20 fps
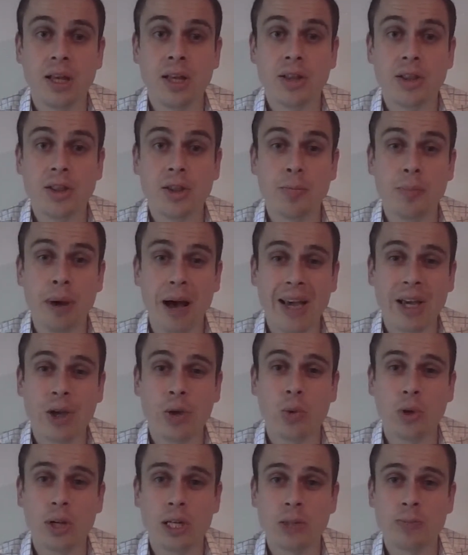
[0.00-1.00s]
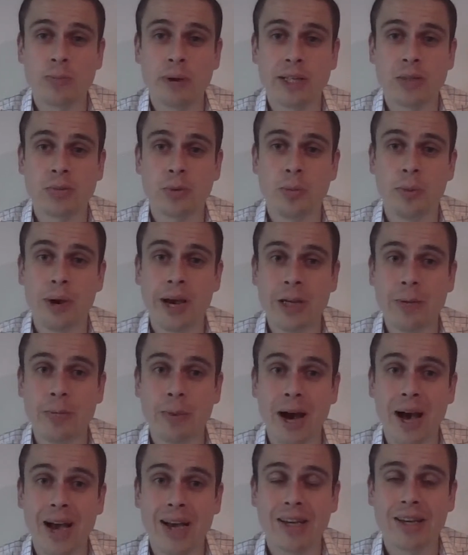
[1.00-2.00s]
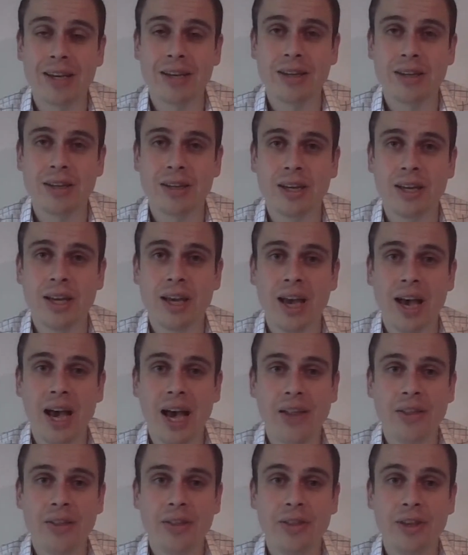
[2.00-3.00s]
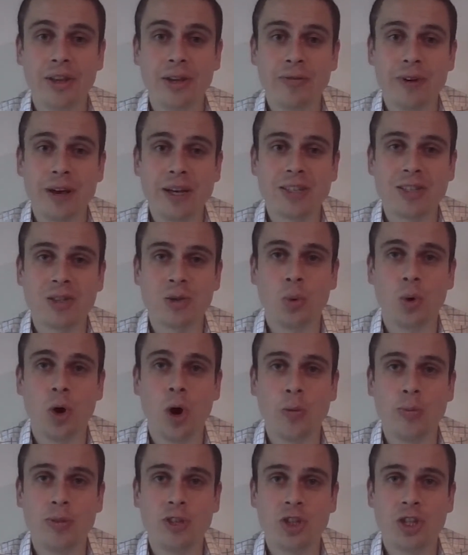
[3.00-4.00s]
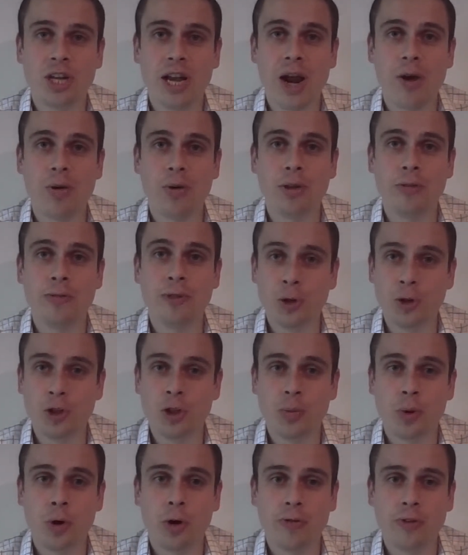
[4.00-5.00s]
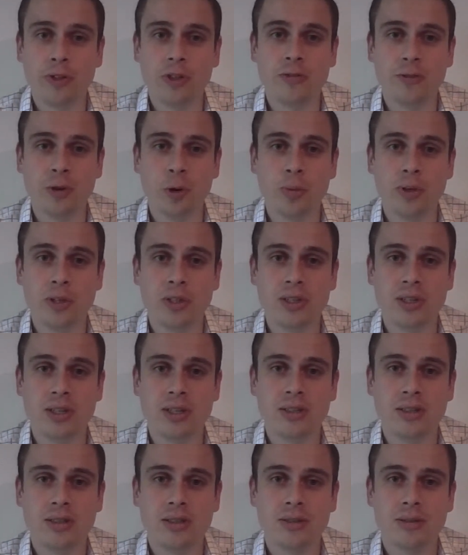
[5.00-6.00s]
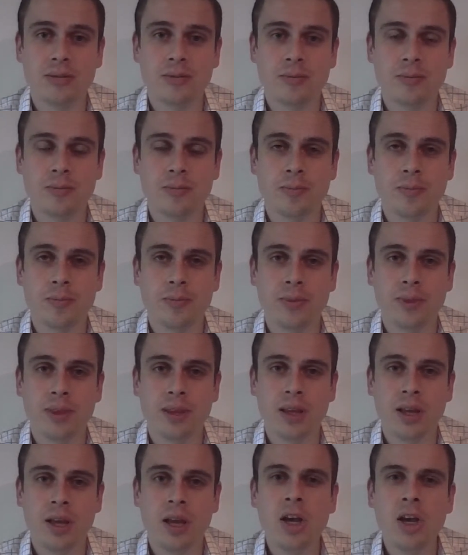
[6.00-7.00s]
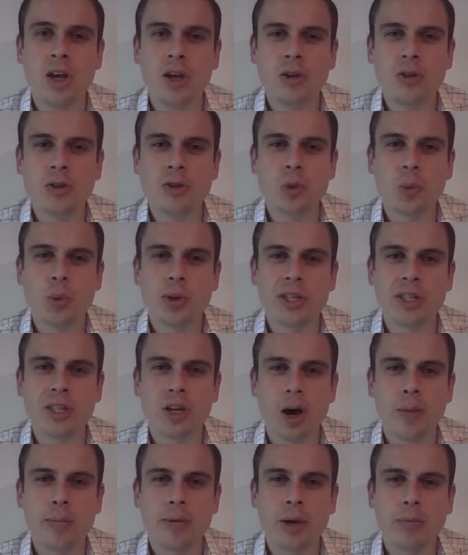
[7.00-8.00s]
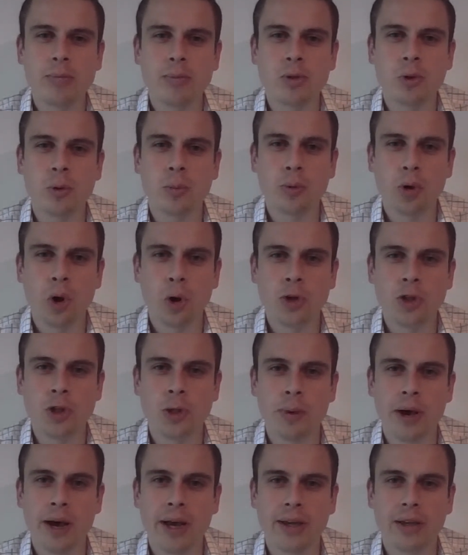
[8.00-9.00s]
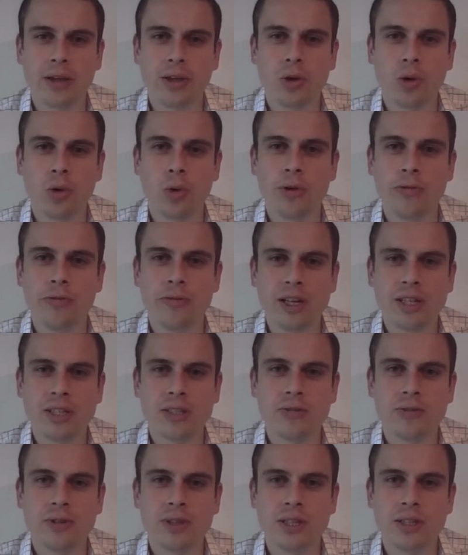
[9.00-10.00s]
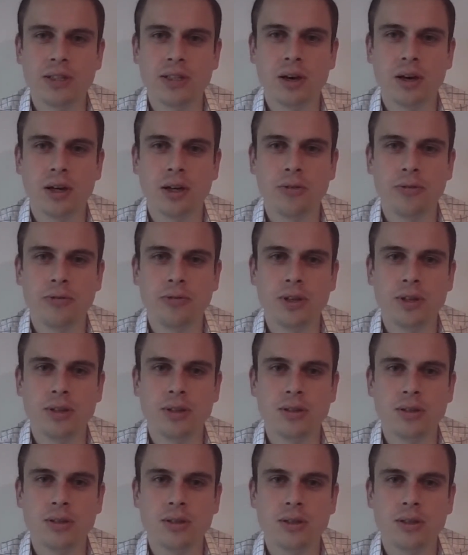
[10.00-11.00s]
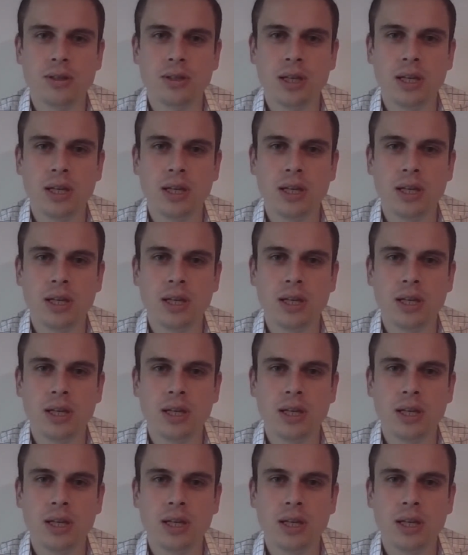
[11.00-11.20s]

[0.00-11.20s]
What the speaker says: The bank will expect to be paid back, and the investor will hope to share in the future profits of your business. So when the time comes to approach a bank or an investor for these kind of funds,